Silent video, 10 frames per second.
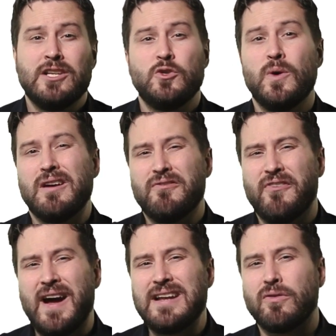to a
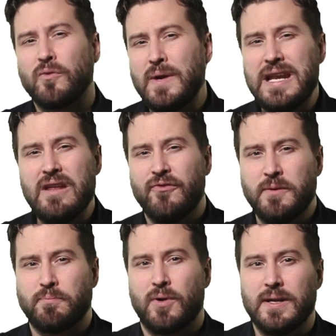confined 3D
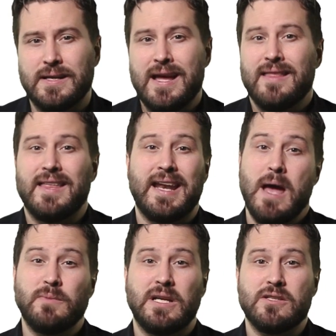footprint that
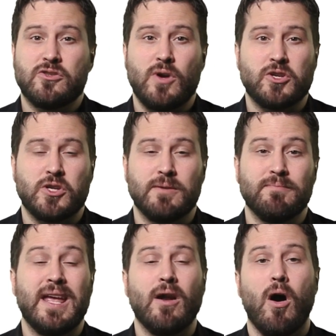hemmed
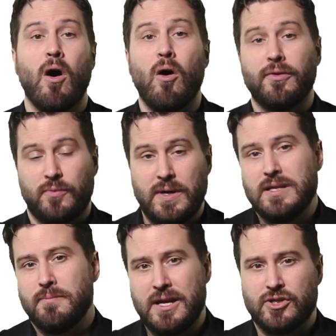construction in all three
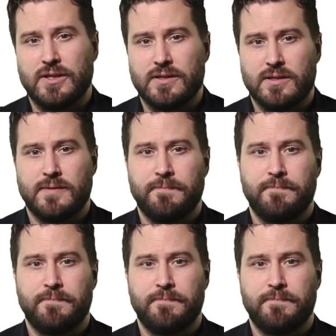dimensions.